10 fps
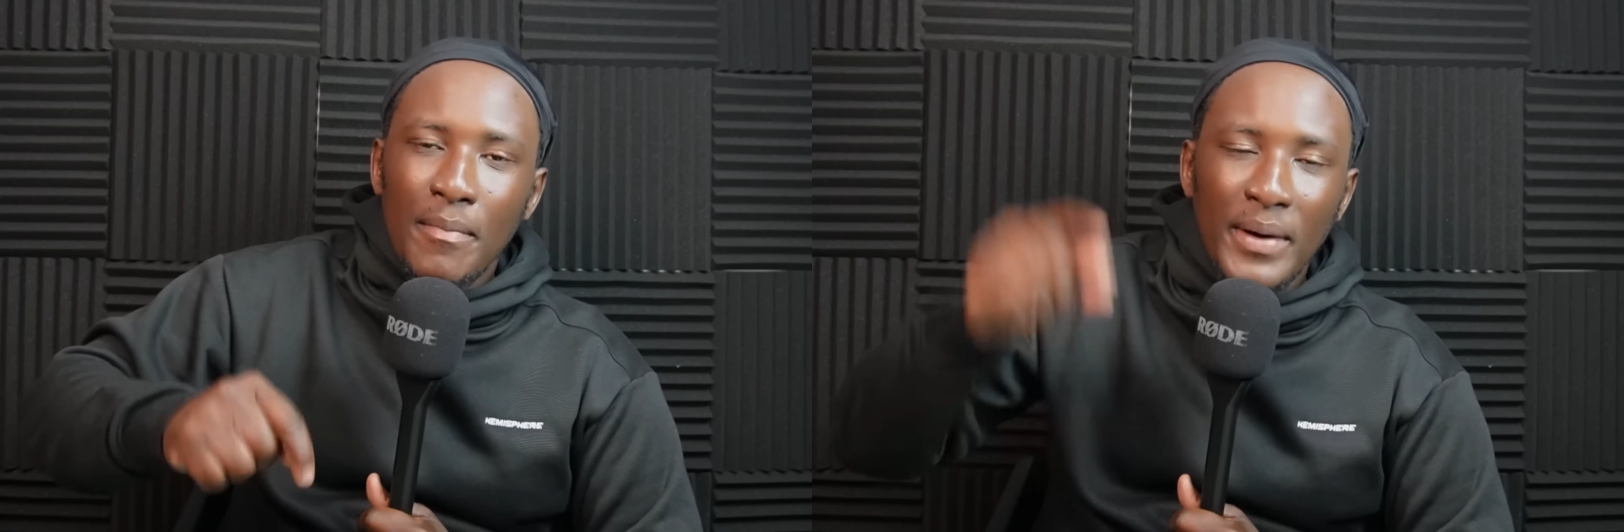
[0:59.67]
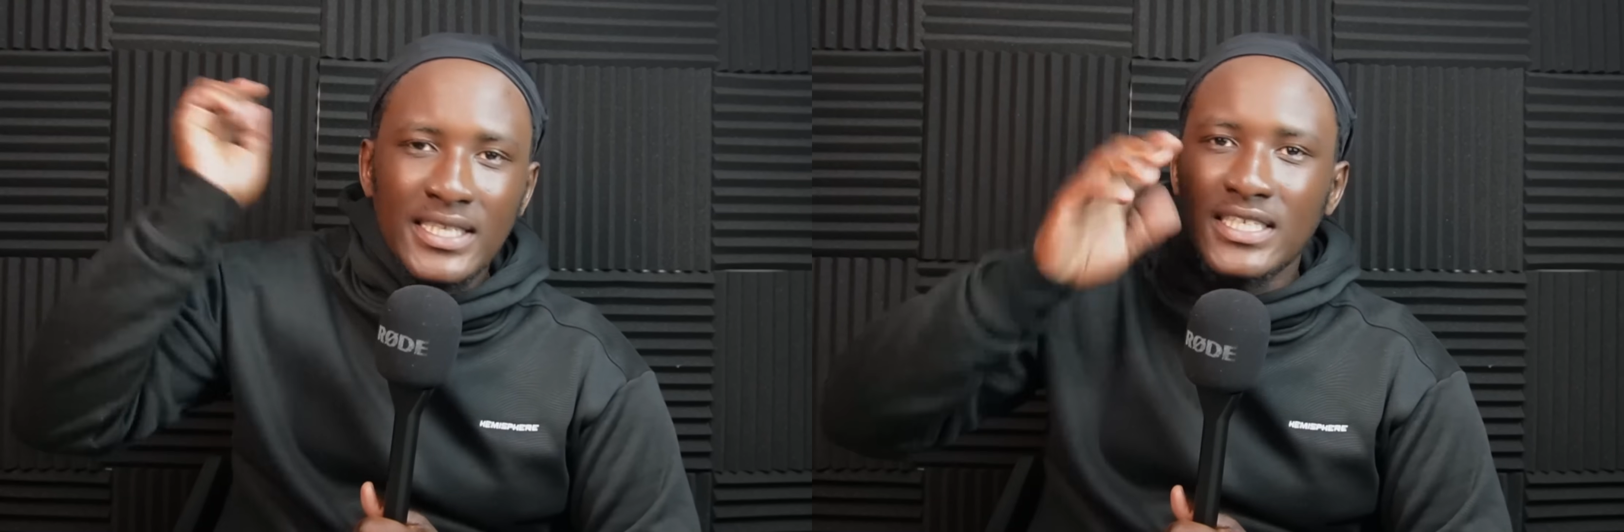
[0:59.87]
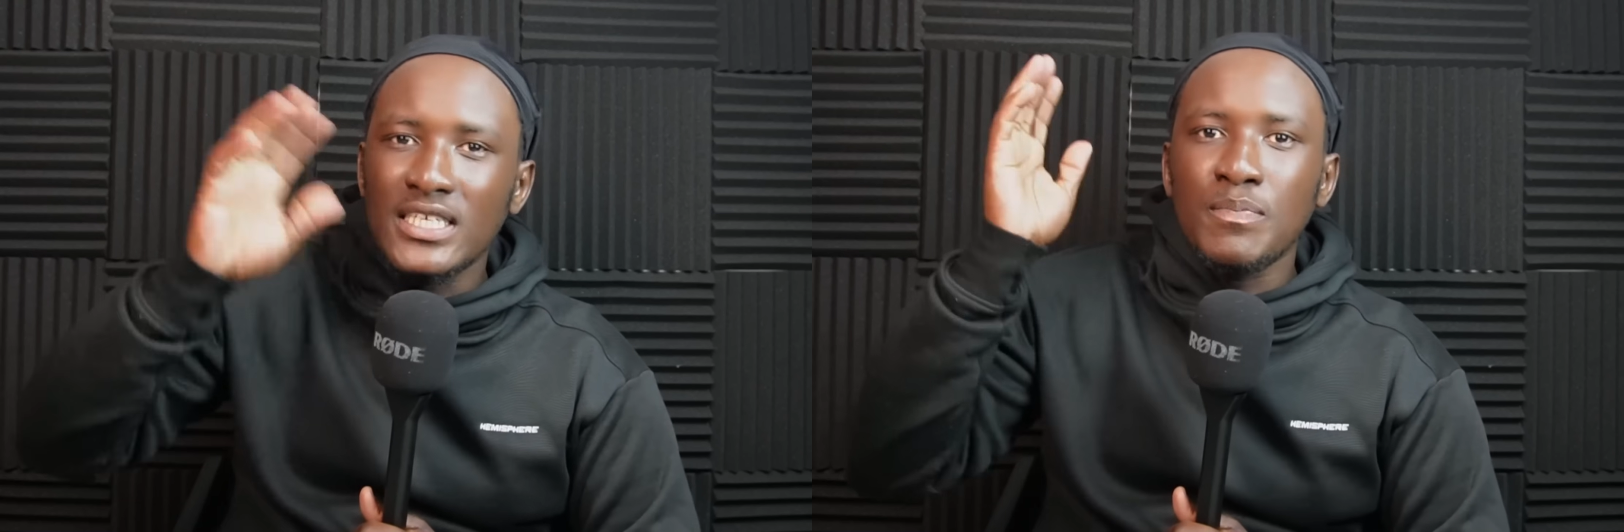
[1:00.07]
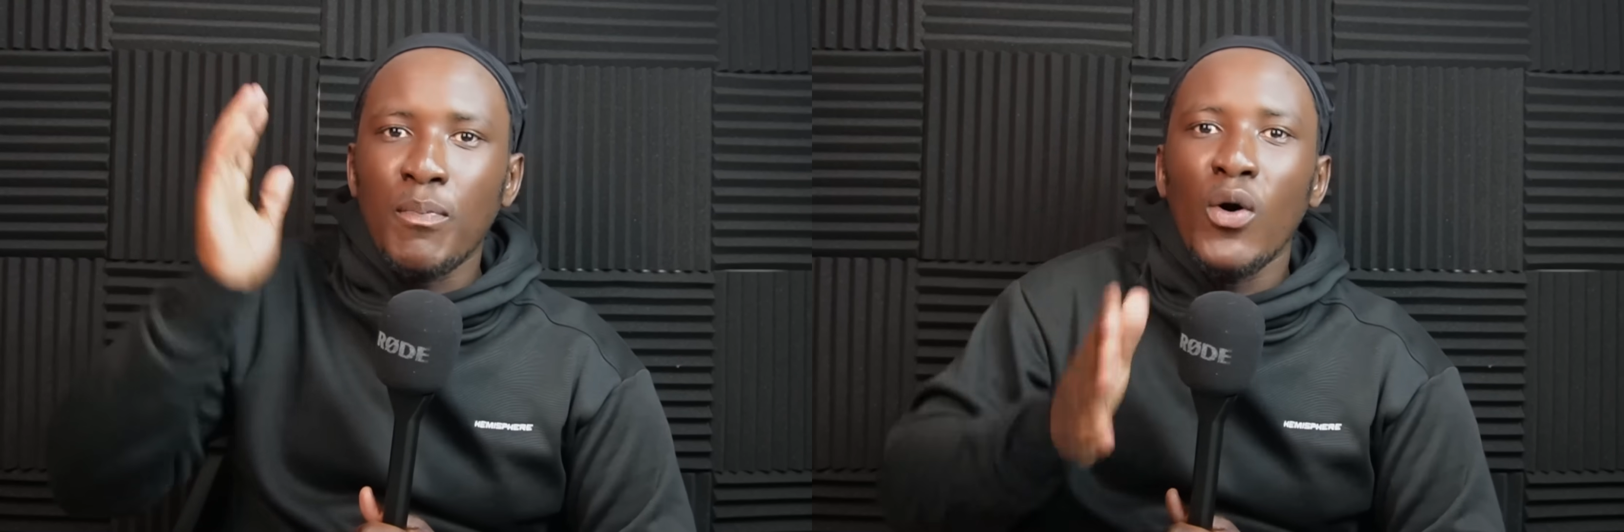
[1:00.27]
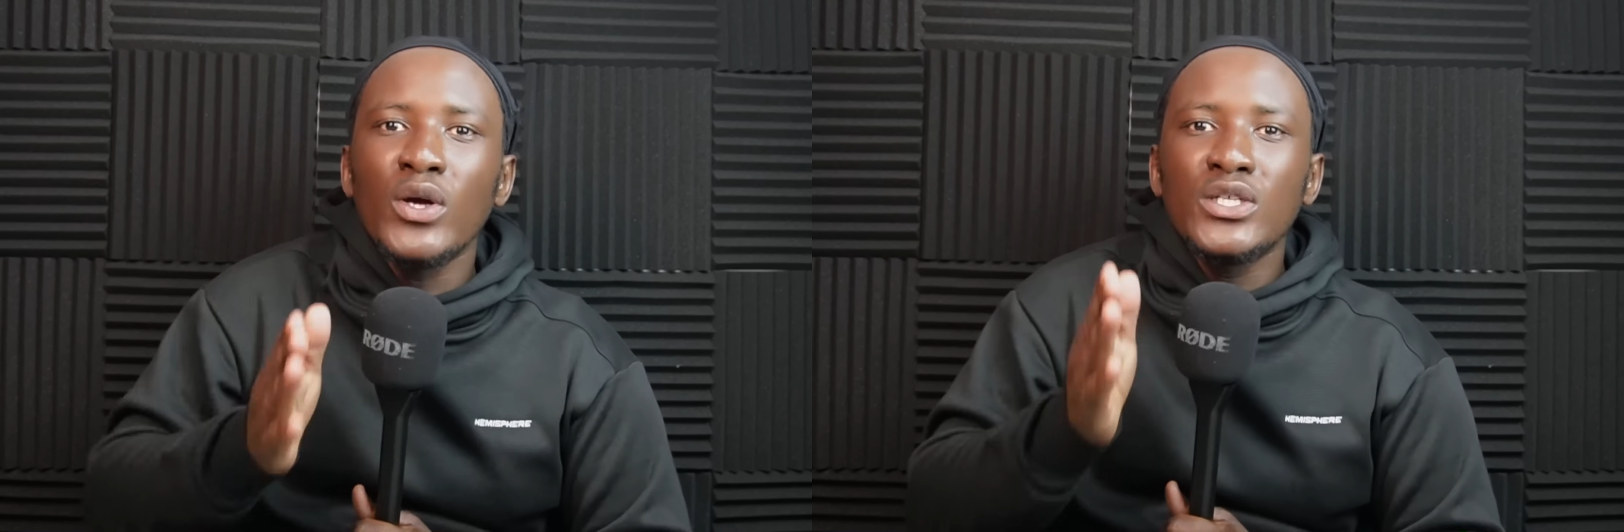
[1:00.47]
but it
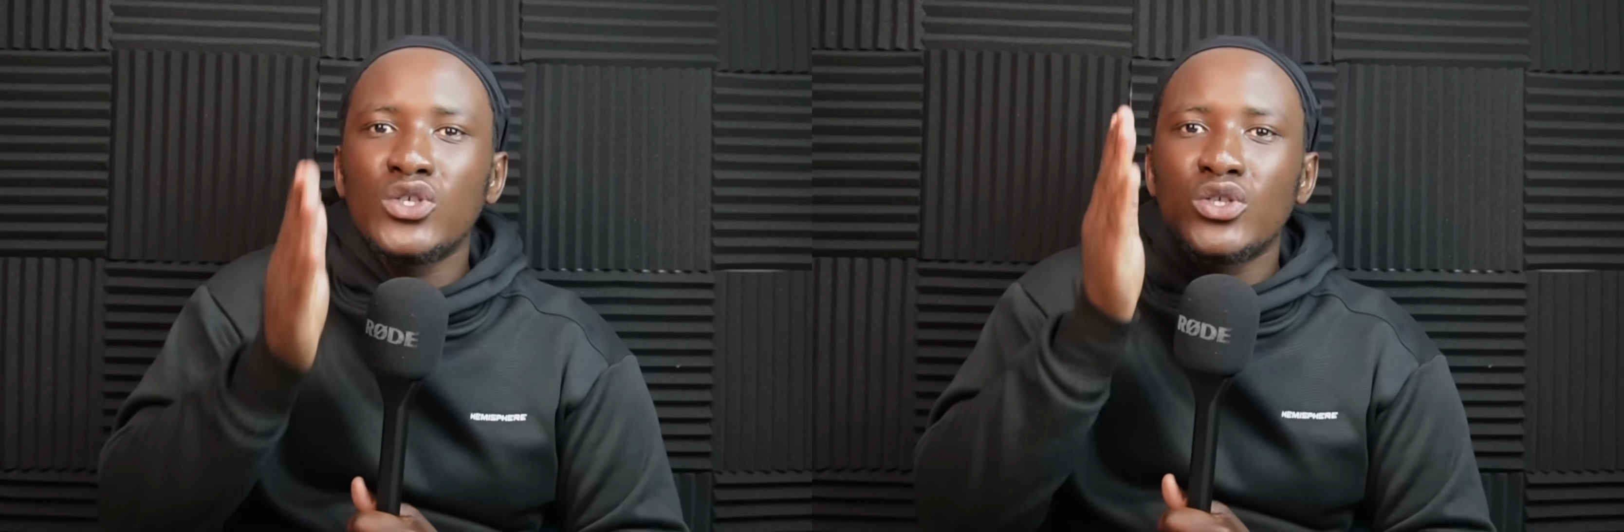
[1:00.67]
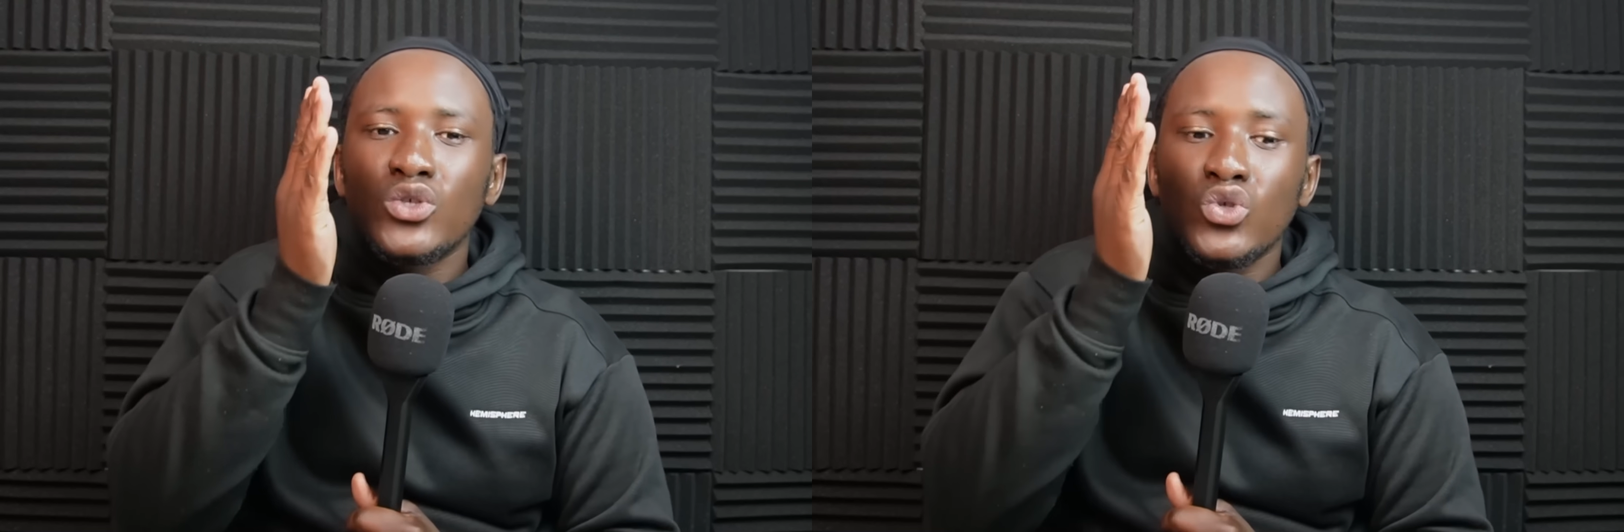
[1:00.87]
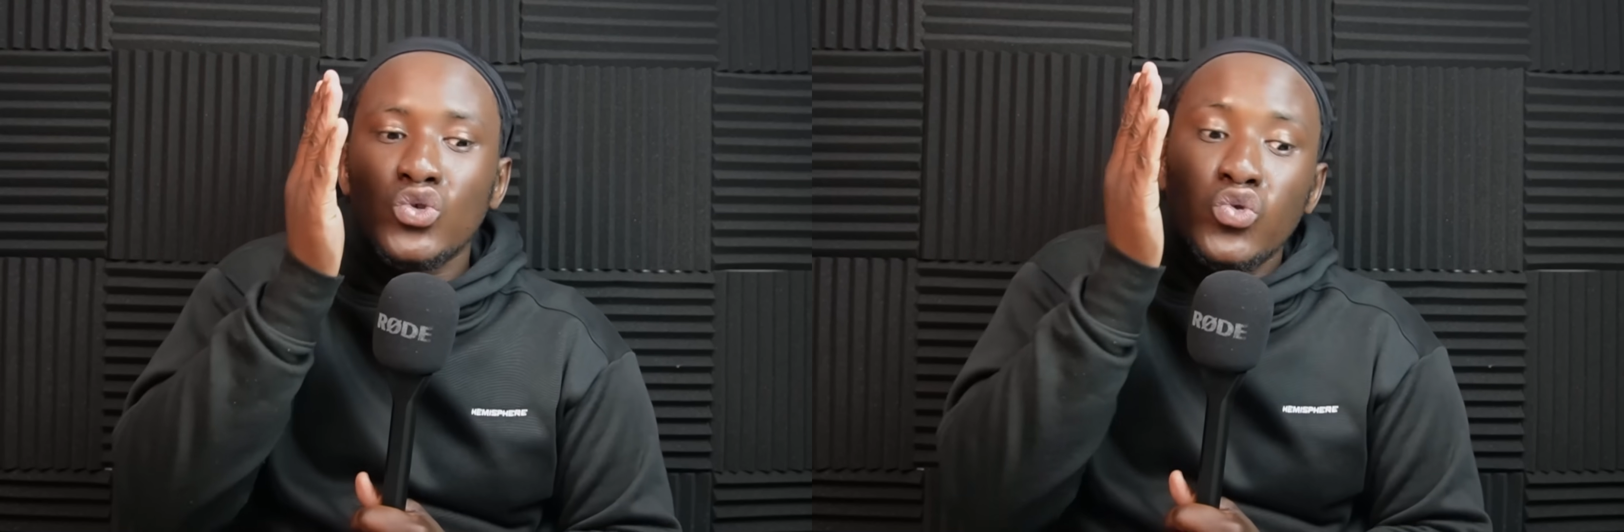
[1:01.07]
just points